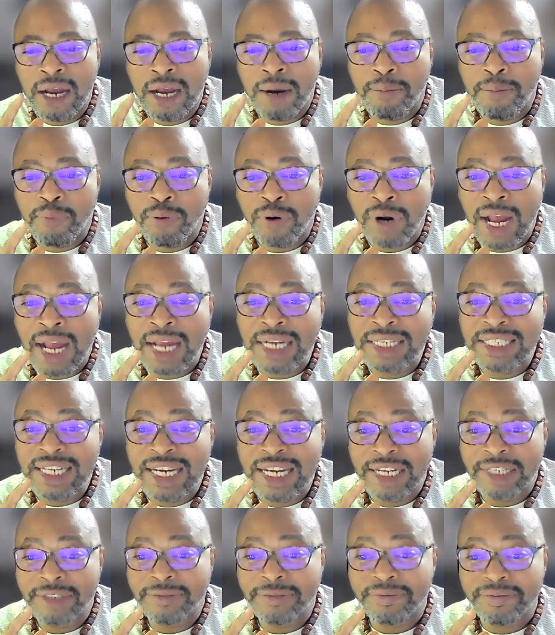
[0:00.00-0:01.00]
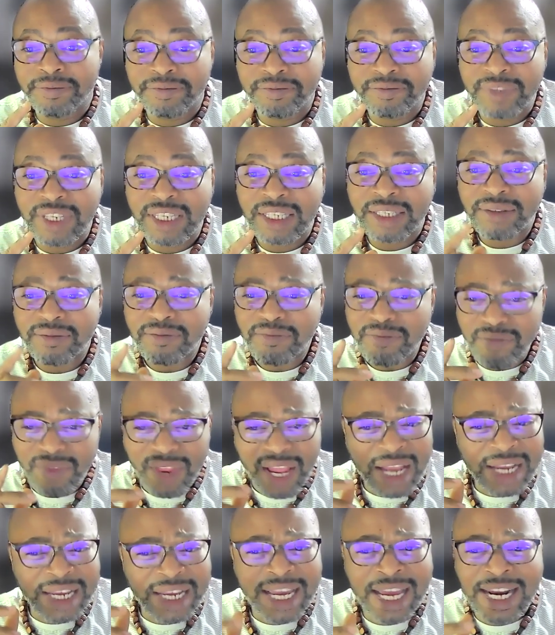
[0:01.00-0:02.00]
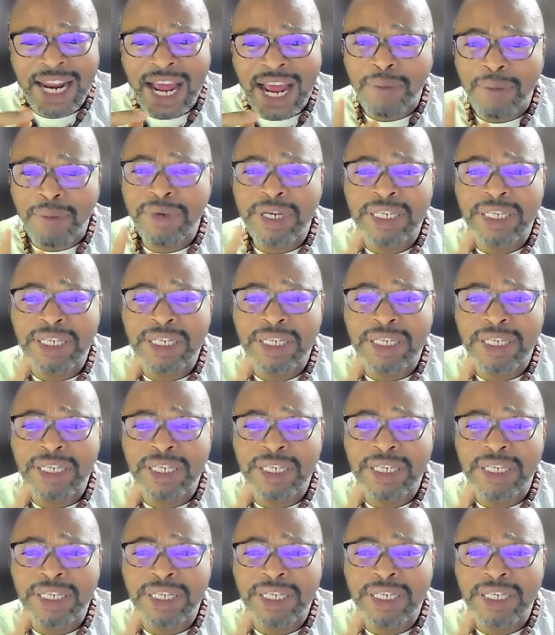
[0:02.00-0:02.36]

A project cannot